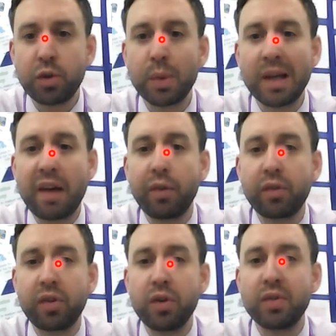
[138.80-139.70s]
to a level
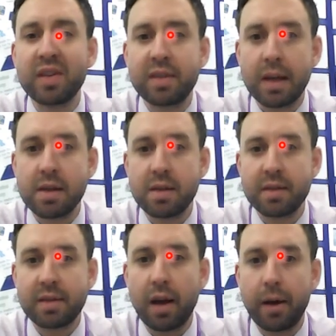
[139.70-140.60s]
2 distinction
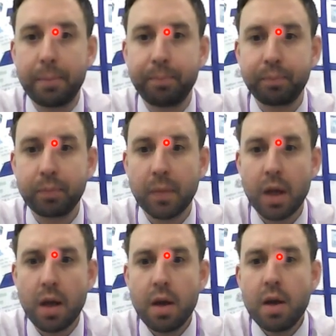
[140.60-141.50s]
star.
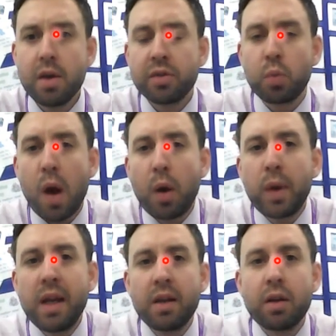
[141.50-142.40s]
When
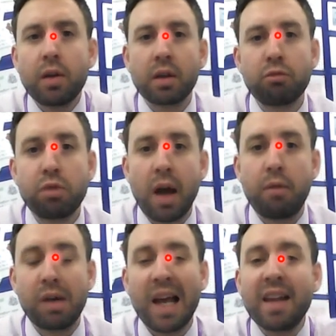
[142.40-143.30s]
we
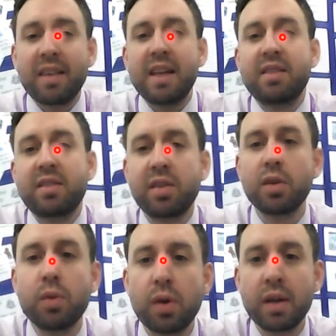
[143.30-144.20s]
relate these
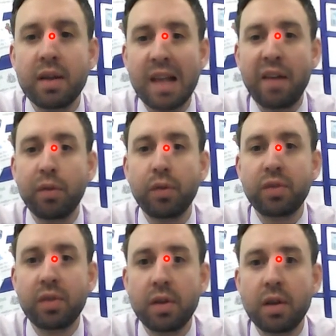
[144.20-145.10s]
two
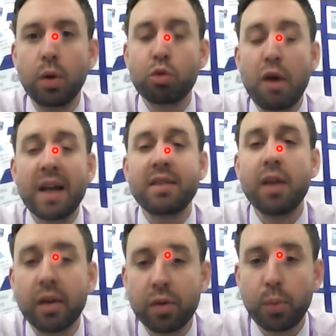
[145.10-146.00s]
levels of grade
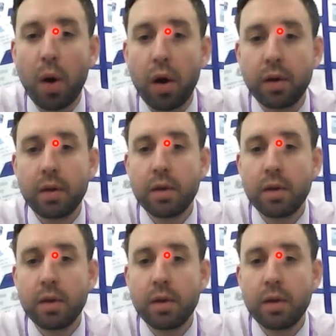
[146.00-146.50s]
9 to 1,